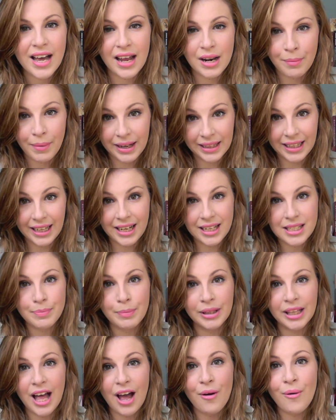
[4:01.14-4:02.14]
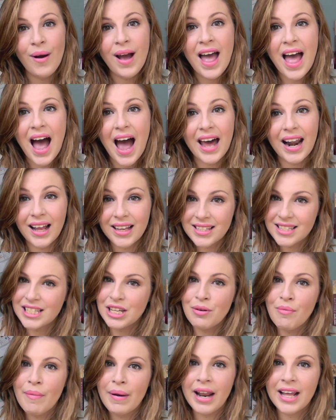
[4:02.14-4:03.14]
and my links below. And I'll see
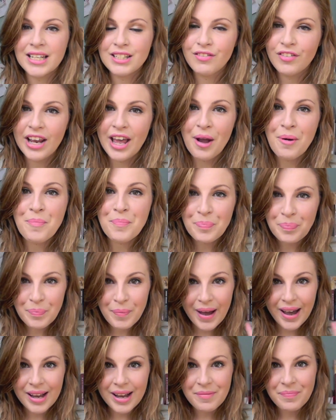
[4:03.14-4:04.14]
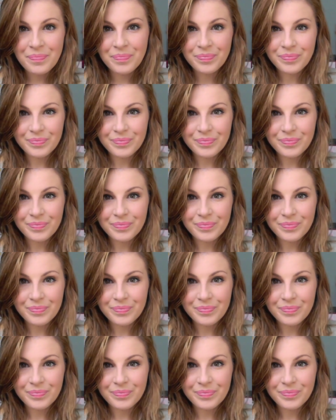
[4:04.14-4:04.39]
you in my next video. Bye.